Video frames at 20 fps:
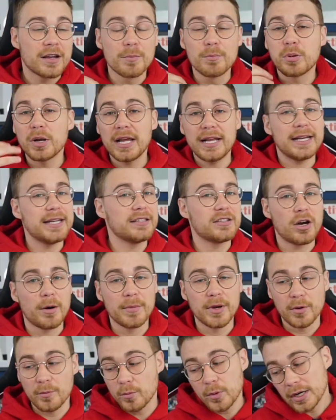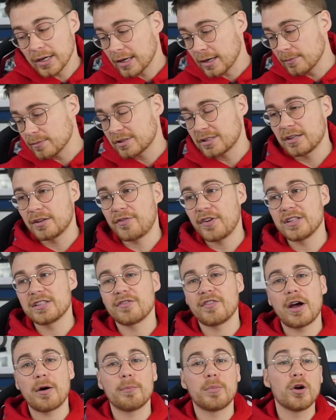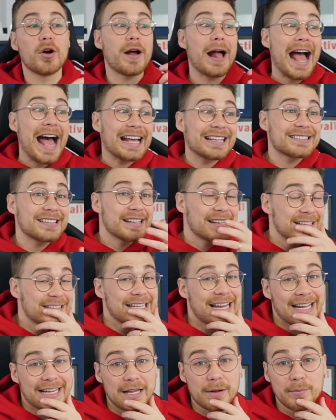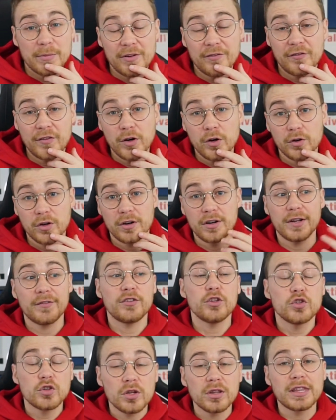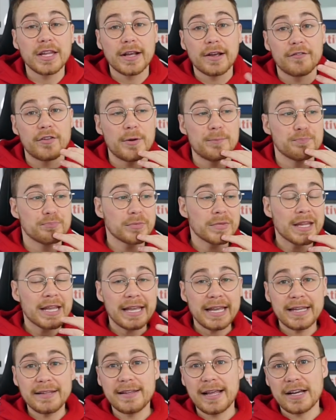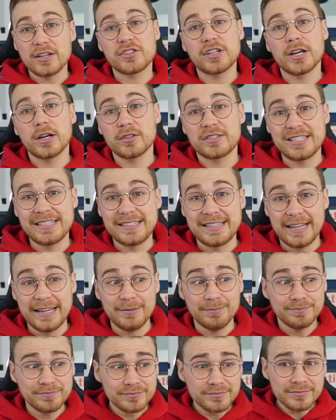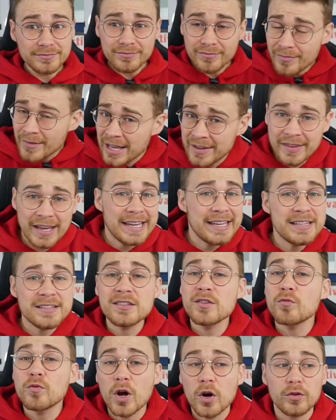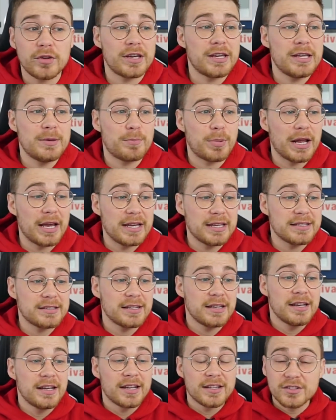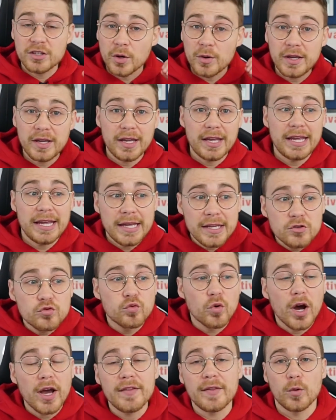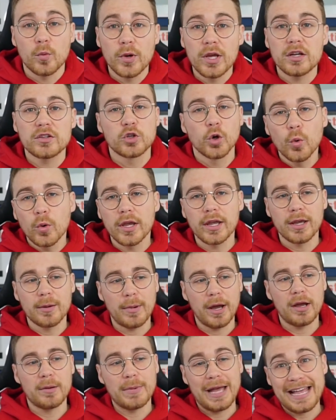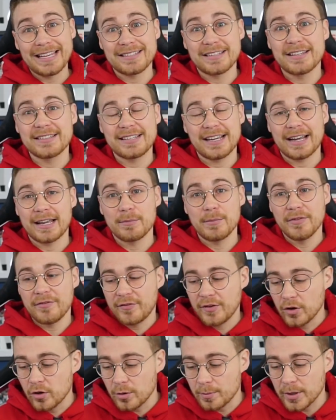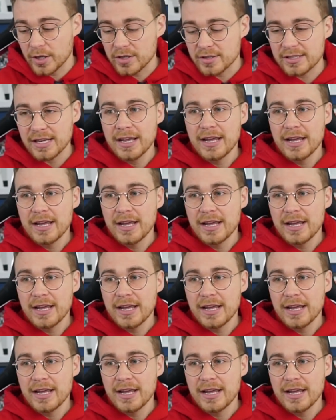Completely dominant when it comes to defensive output as an attacking midfielder. And if you do think of him in that Chelsea team, that is the role that he plays. And so it is right that we are talking about him as an attacking midfielder because